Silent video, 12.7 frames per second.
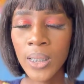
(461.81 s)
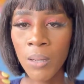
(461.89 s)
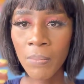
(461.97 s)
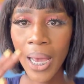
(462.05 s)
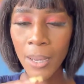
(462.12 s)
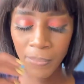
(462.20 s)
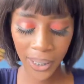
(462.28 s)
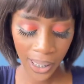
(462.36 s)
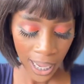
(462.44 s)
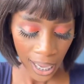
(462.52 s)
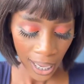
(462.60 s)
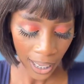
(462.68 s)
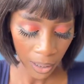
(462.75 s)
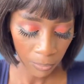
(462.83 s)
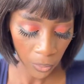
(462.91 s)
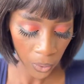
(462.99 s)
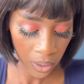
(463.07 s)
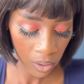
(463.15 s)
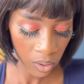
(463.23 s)
I'm happy I
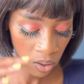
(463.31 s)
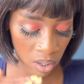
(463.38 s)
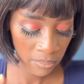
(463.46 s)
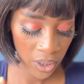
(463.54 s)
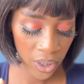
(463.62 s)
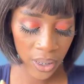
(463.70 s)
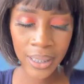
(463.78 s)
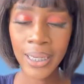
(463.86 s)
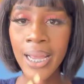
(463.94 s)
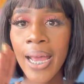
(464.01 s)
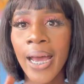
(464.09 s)
bought the sewing machine,